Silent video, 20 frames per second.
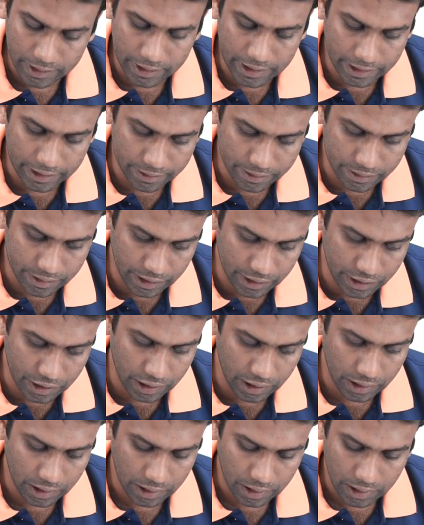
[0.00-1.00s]

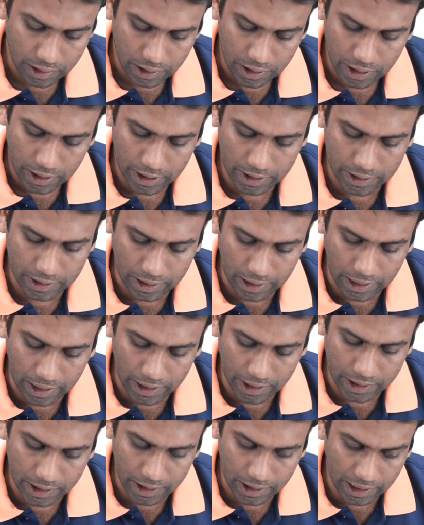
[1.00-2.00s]
density and
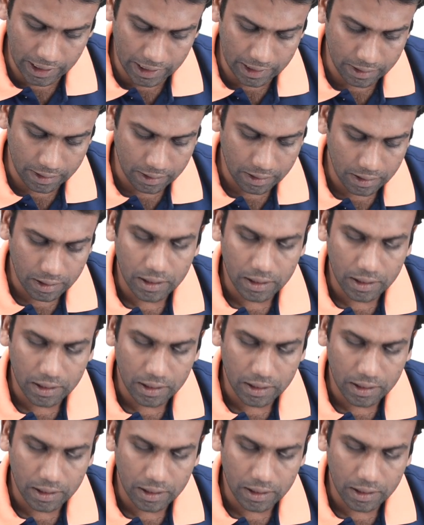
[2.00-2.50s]
I L